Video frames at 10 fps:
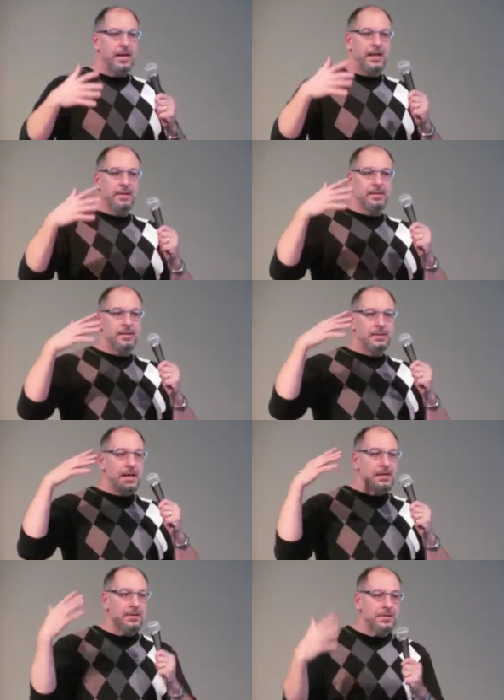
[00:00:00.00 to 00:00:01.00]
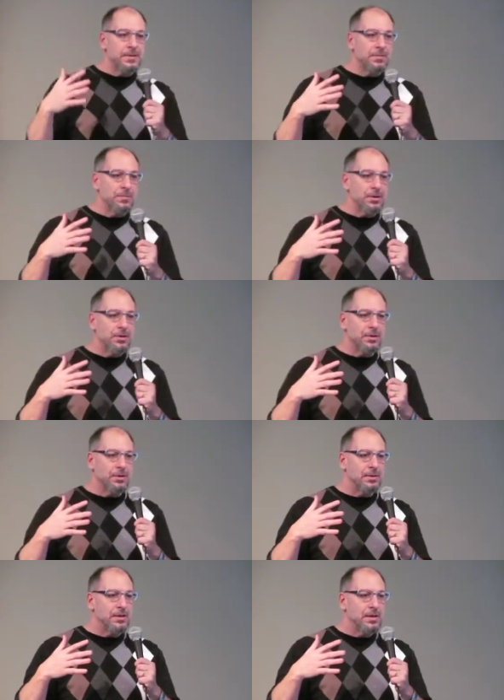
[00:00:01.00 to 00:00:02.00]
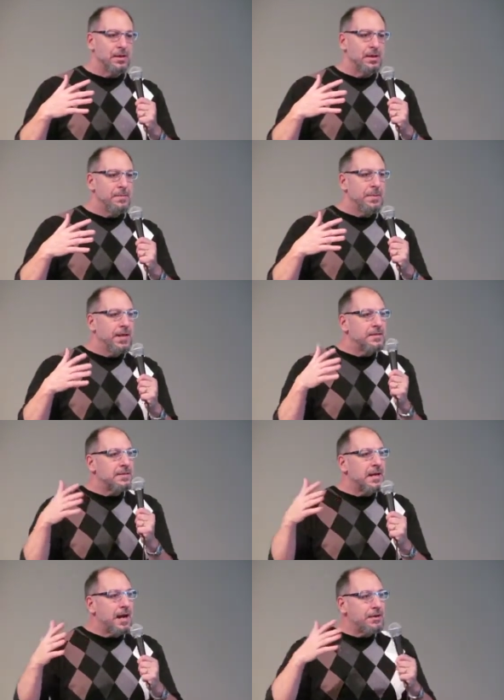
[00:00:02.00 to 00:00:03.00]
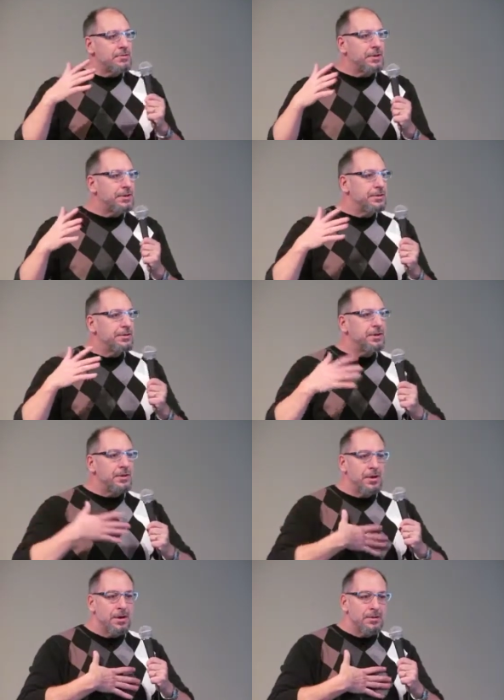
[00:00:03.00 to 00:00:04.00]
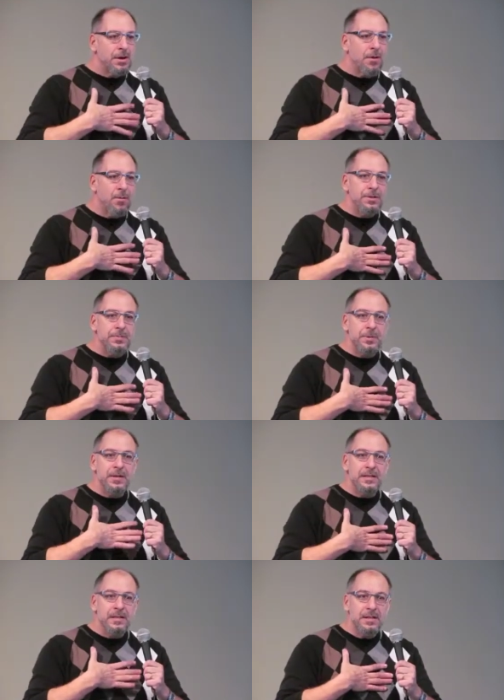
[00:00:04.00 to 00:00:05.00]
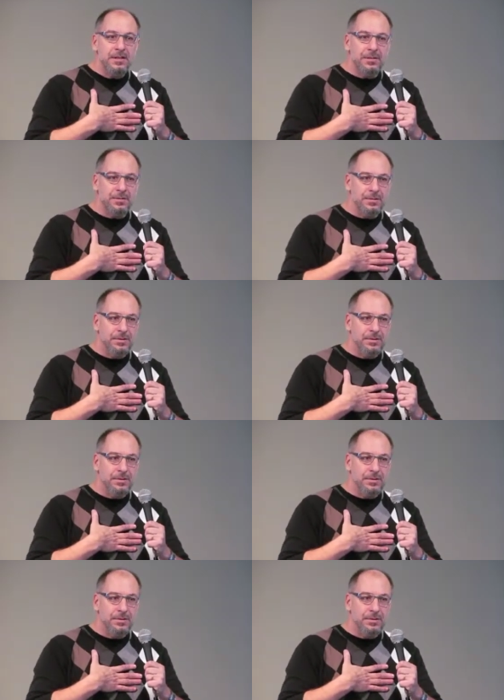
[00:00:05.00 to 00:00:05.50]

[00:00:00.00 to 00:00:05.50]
and things of this world because it's contrary to your the Holy Spirit that's in you.